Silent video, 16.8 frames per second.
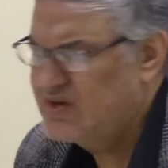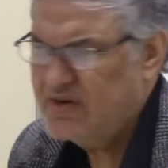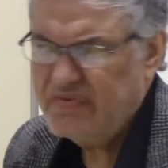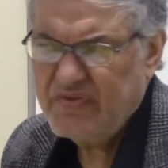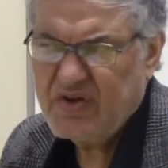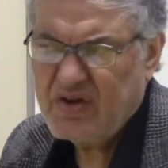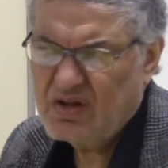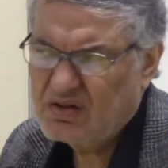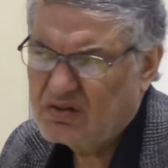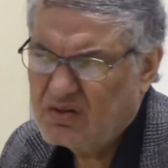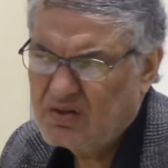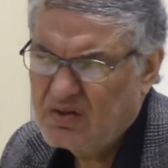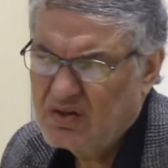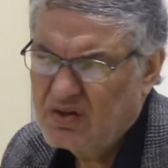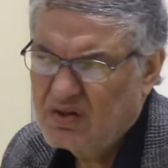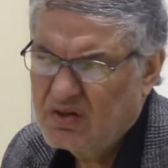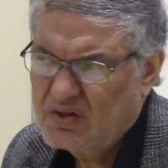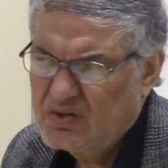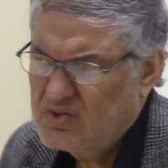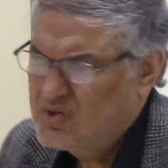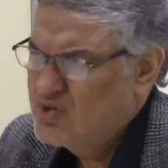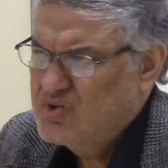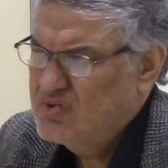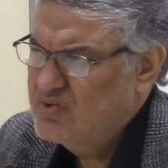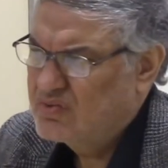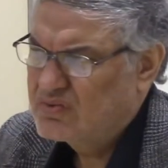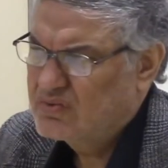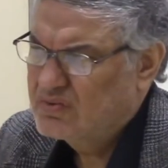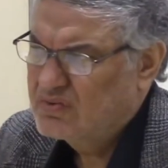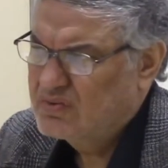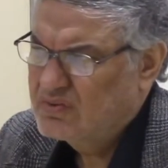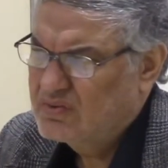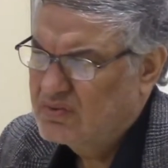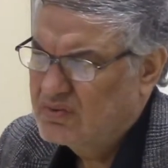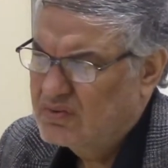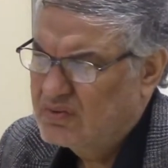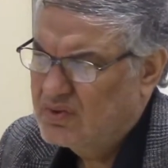to do or to